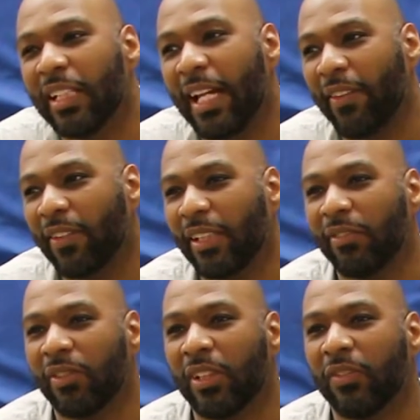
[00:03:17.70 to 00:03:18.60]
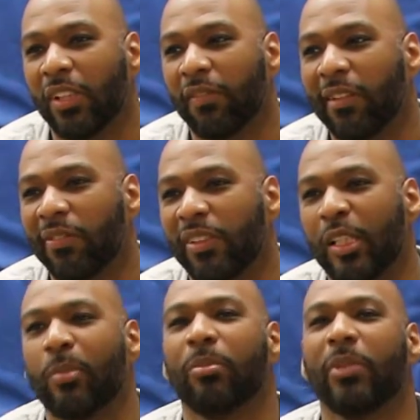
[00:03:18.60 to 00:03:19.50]
an athlete of
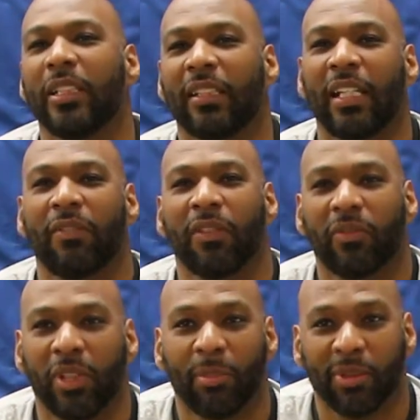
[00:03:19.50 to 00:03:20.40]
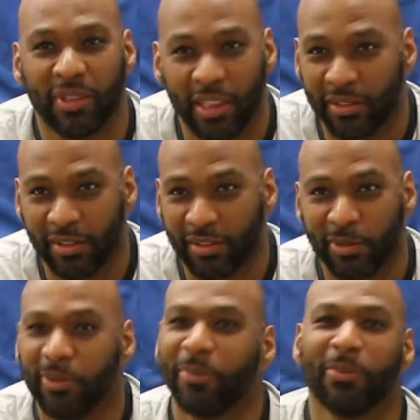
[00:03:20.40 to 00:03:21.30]
some level of reputation.
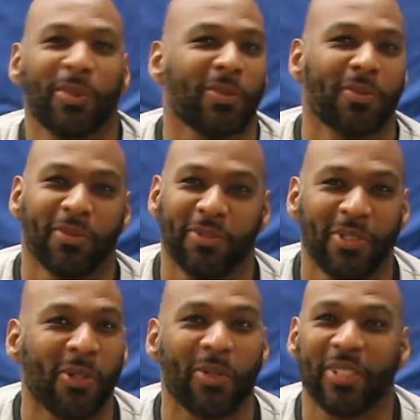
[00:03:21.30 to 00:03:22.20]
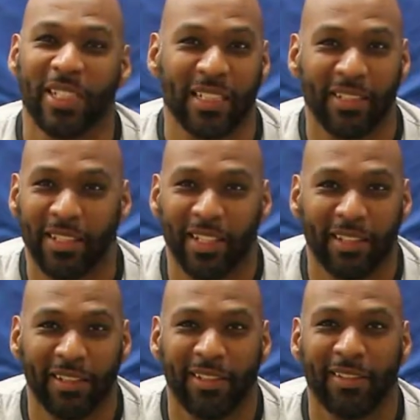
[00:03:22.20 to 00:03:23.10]
You won't notice any of
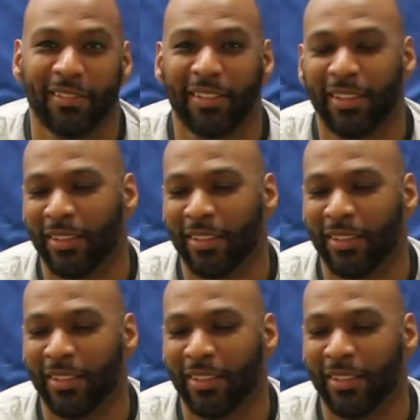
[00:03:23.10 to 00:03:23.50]
that. He's,